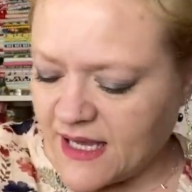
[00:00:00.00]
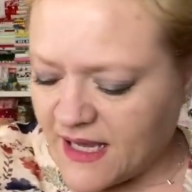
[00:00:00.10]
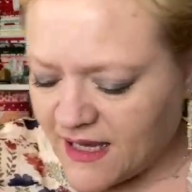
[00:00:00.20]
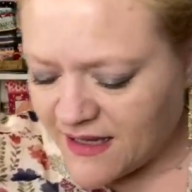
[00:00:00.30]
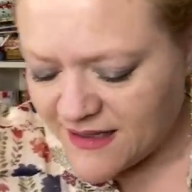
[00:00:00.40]

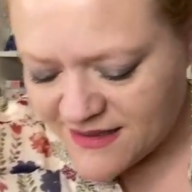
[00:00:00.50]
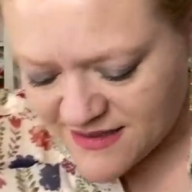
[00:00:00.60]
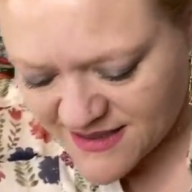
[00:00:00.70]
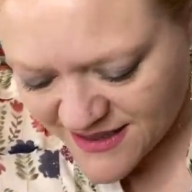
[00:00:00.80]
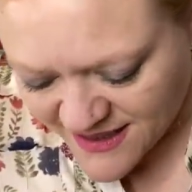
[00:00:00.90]

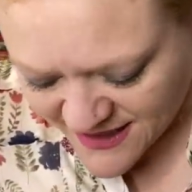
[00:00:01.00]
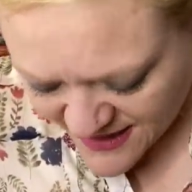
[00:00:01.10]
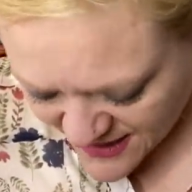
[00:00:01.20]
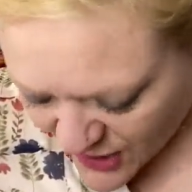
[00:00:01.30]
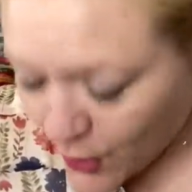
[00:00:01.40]
And
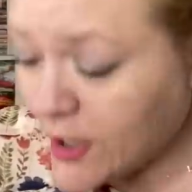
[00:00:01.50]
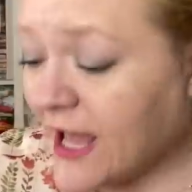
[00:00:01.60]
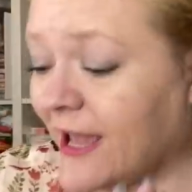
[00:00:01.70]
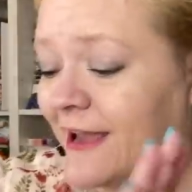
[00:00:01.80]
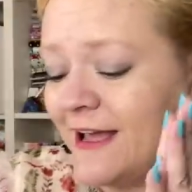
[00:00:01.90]

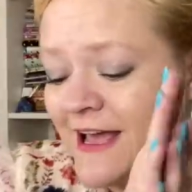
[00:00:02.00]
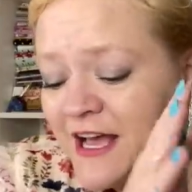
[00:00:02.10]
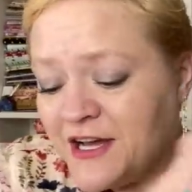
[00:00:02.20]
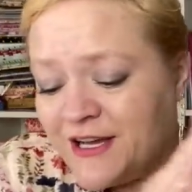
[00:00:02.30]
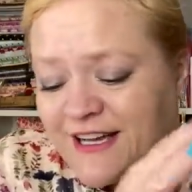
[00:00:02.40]
okay,
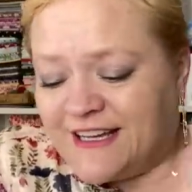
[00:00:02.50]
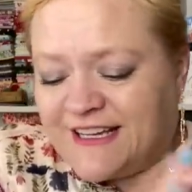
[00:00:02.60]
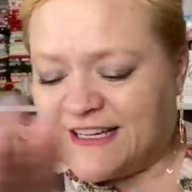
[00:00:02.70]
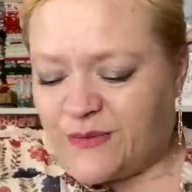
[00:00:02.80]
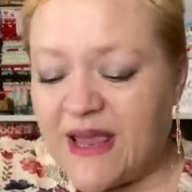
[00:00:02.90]

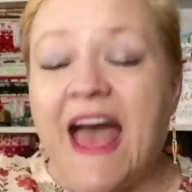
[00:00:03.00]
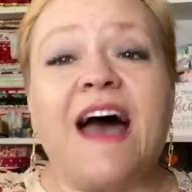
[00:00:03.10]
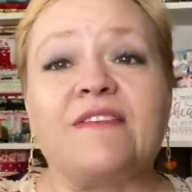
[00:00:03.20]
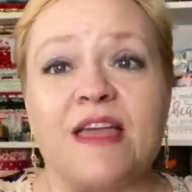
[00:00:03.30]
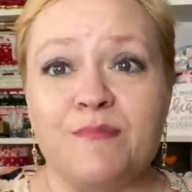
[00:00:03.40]
we
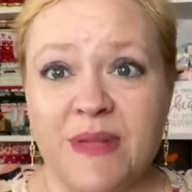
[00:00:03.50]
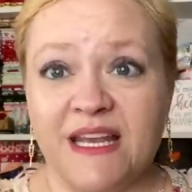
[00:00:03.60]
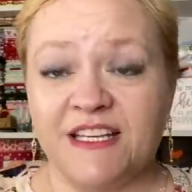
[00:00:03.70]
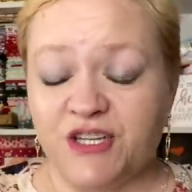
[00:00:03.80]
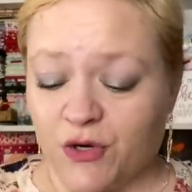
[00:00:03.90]
have a
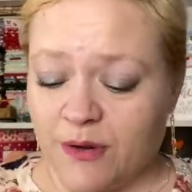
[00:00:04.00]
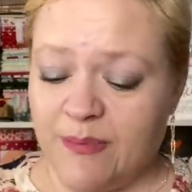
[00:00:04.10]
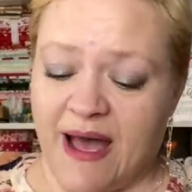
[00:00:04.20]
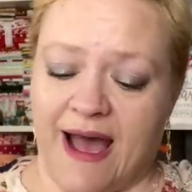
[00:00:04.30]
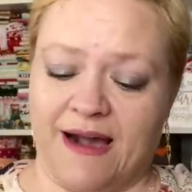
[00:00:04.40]
mini charm
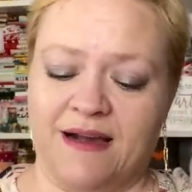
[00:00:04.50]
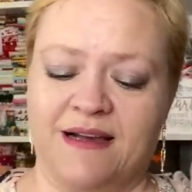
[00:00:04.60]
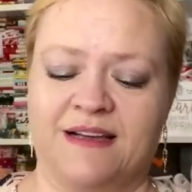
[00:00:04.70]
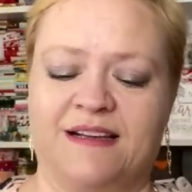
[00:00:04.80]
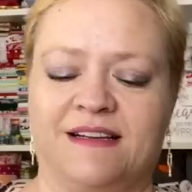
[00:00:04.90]
pack
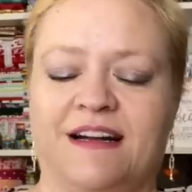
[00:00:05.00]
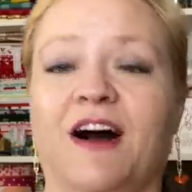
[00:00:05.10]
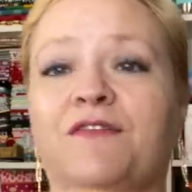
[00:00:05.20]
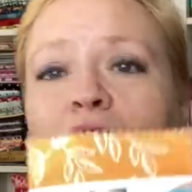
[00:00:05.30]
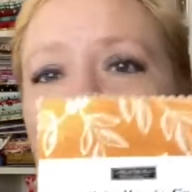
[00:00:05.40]

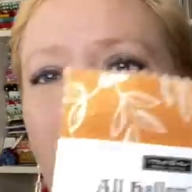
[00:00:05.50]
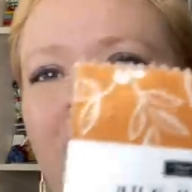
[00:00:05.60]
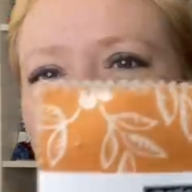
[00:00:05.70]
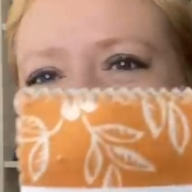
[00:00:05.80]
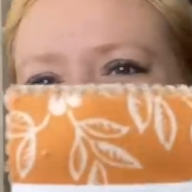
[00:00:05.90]
of All
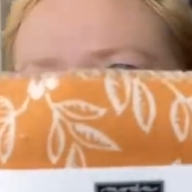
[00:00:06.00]
Hallows